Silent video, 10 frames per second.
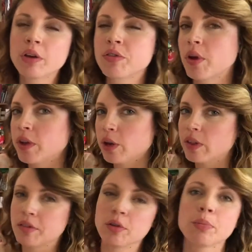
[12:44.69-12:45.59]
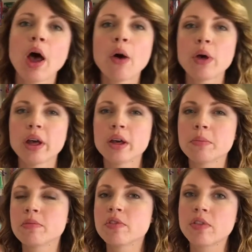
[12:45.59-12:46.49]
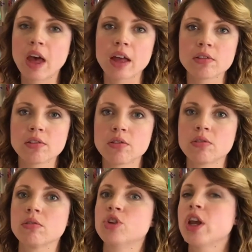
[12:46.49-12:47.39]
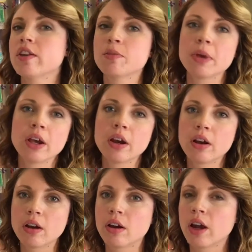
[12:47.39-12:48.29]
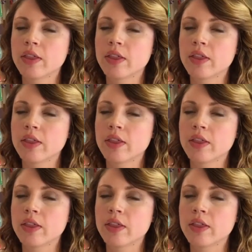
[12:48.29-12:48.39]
So, you know, that's your poems, that's Shakespeare,